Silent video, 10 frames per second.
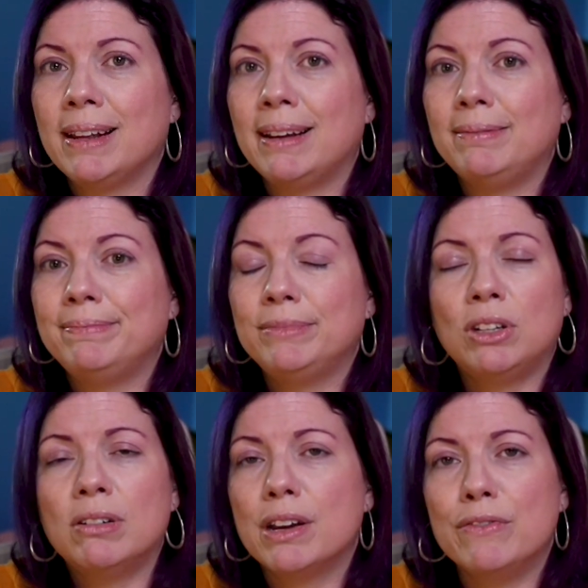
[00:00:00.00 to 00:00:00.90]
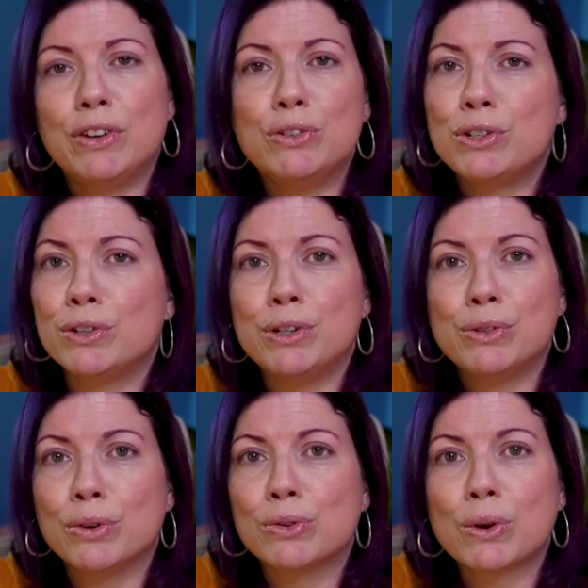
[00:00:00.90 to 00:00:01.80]
that. Don't confuse your
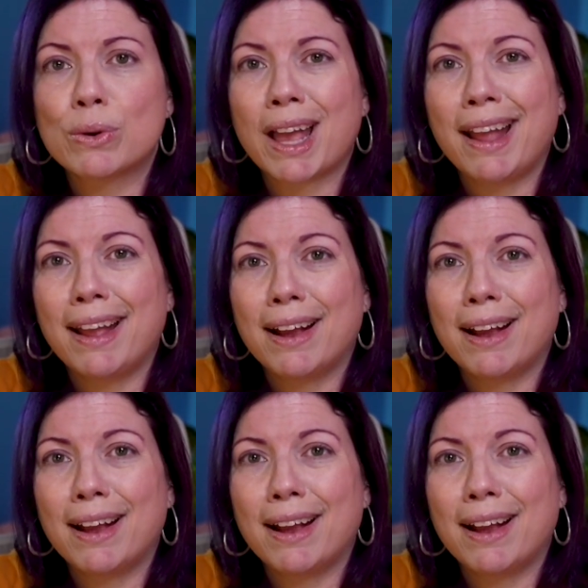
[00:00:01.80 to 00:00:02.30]
users, okay? Okay.